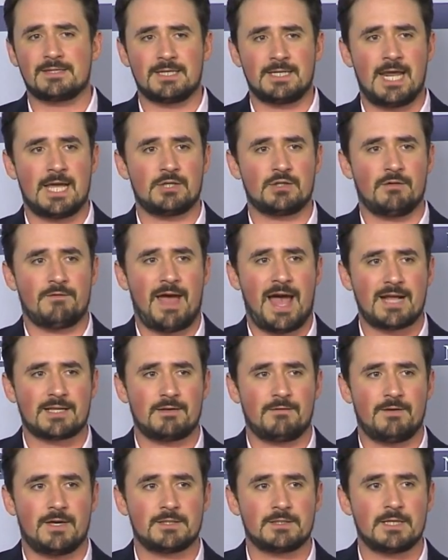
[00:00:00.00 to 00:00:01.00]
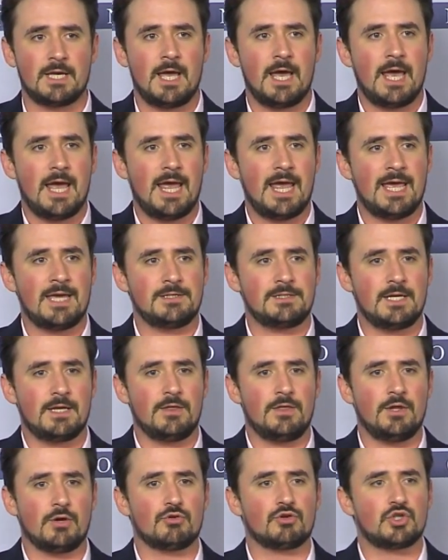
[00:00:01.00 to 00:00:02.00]
the nature of activists is
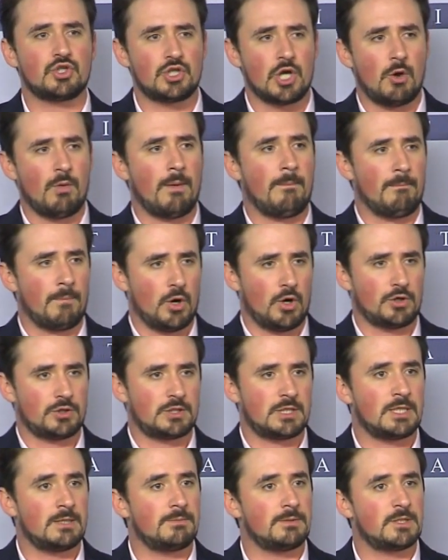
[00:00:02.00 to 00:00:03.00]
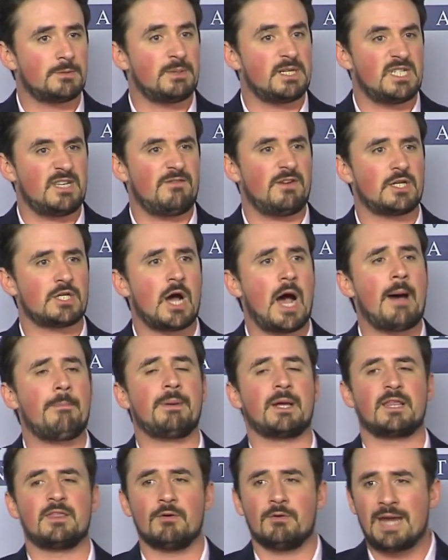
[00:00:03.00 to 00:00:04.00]
they're so immersed in a specific
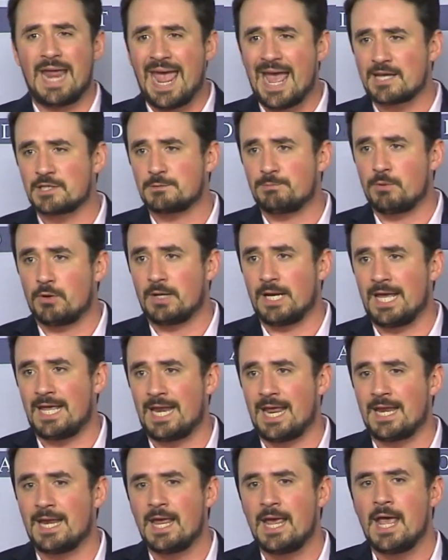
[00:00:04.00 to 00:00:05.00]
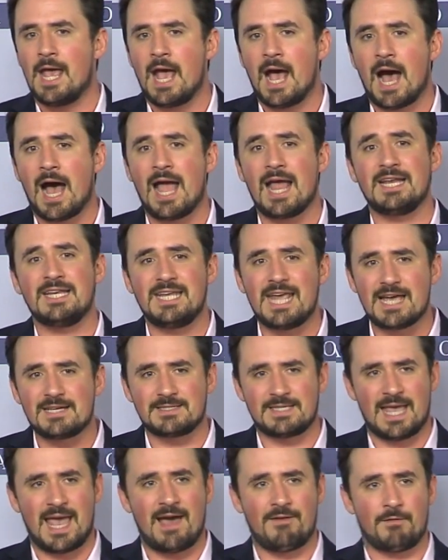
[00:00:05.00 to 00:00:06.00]
topic, they're an expert in it uh, and yes,
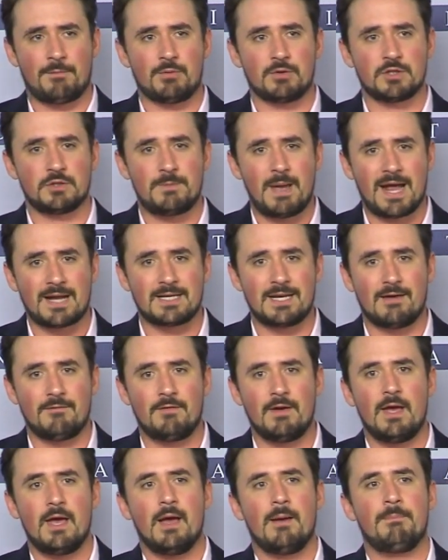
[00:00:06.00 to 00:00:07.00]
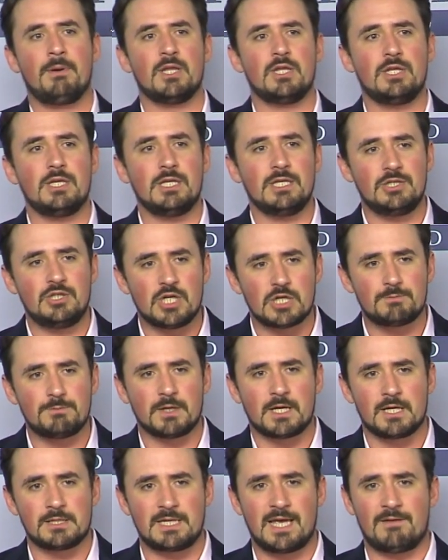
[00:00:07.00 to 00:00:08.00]
they have a perspective, but just
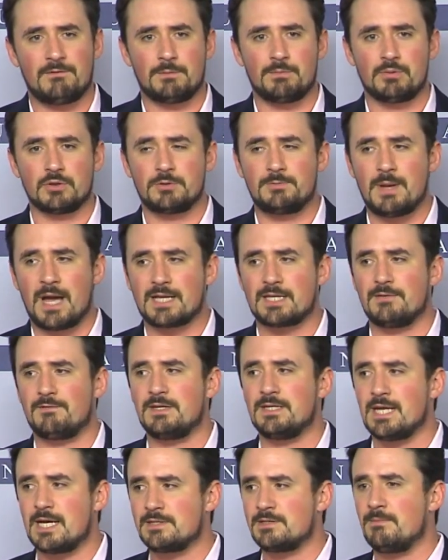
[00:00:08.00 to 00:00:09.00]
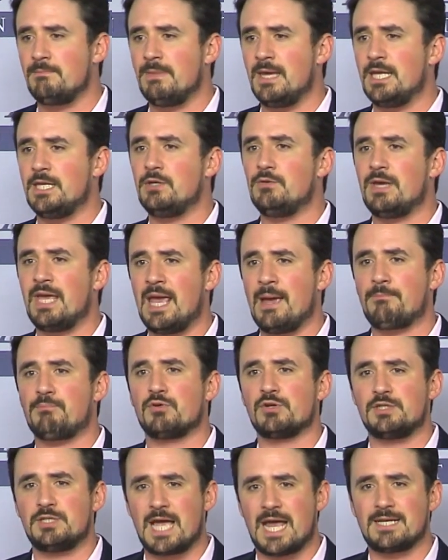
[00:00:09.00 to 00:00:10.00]
because they have a perspective, it doesn't mean you can't
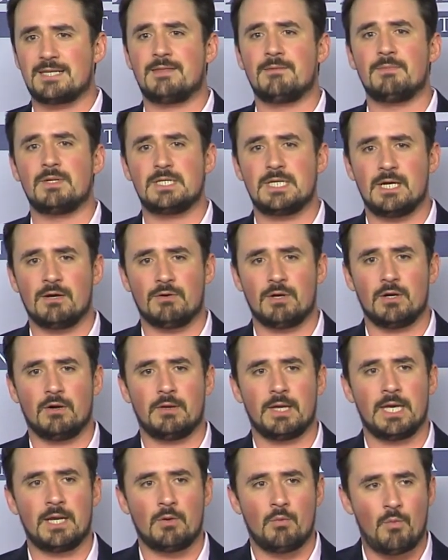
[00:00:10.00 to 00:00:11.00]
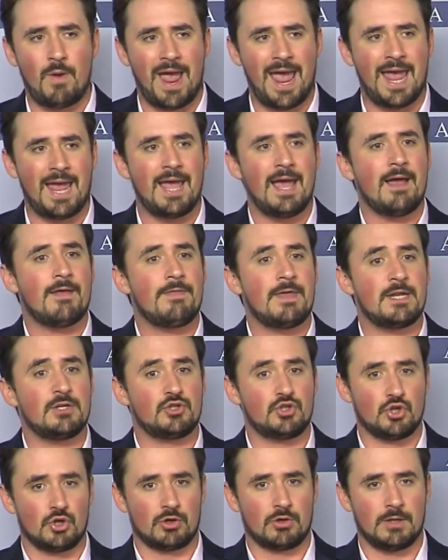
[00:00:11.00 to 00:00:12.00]
present the material in a way that is
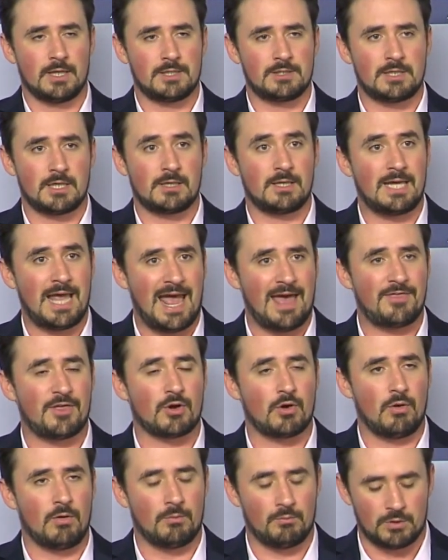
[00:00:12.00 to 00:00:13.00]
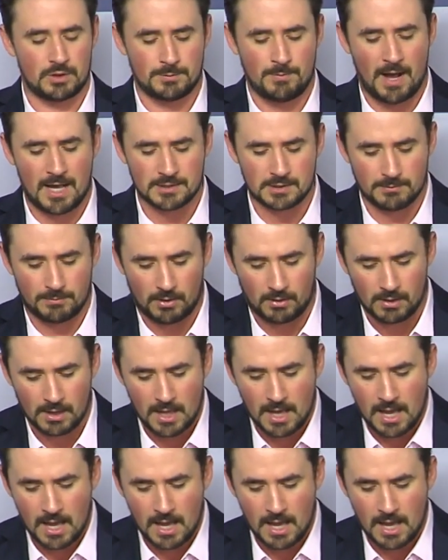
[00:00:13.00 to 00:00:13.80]
journalistically ethical and responsible.